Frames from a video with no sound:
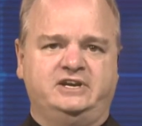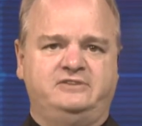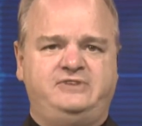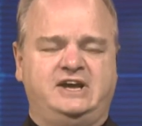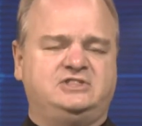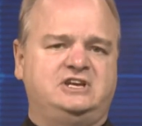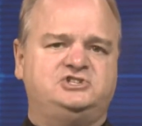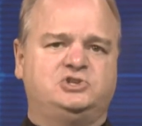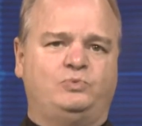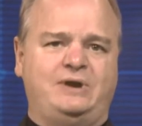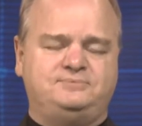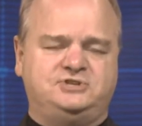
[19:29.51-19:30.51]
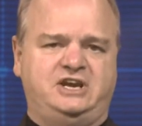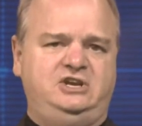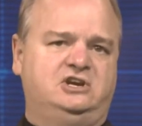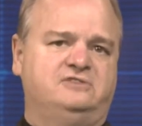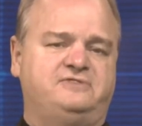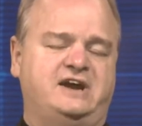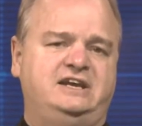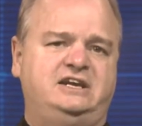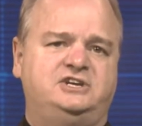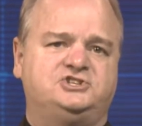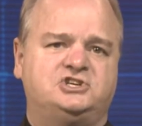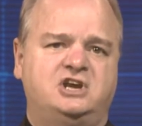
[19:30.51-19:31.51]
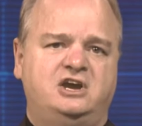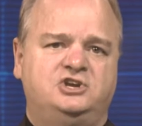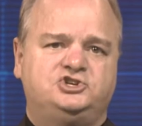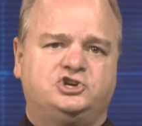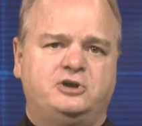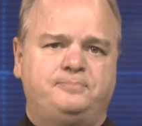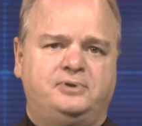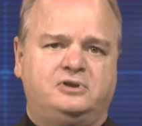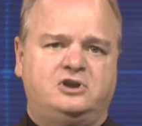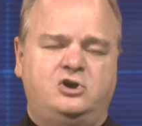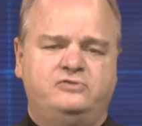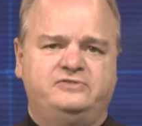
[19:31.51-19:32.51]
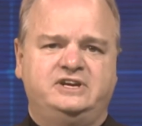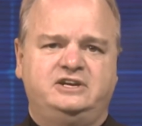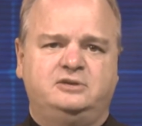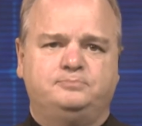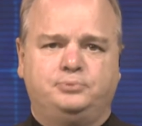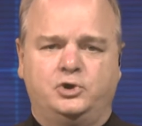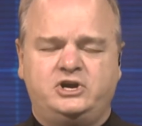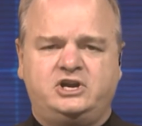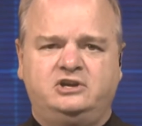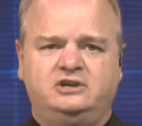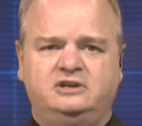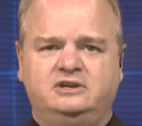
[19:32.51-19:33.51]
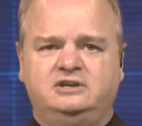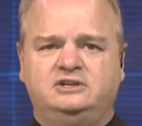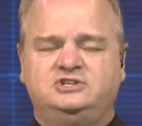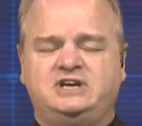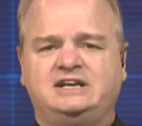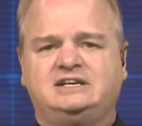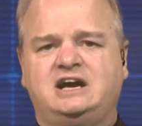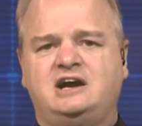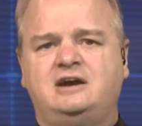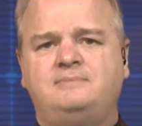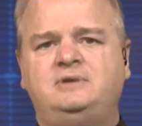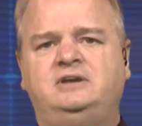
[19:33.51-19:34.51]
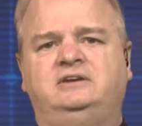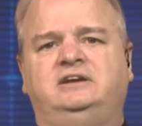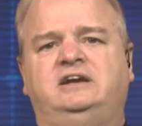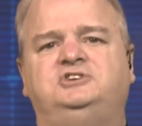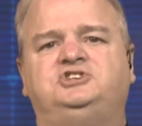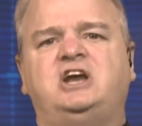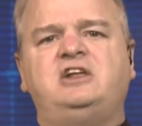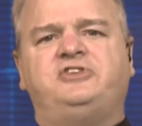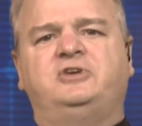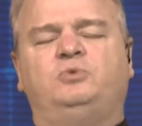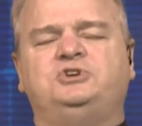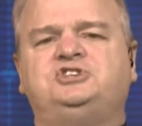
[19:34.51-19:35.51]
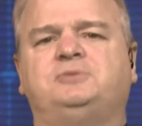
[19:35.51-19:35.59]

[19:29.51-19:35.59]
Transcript: In fact, that's the website. You can find it. It's TrumpCOVIDBook.com. And Jonathon, what's the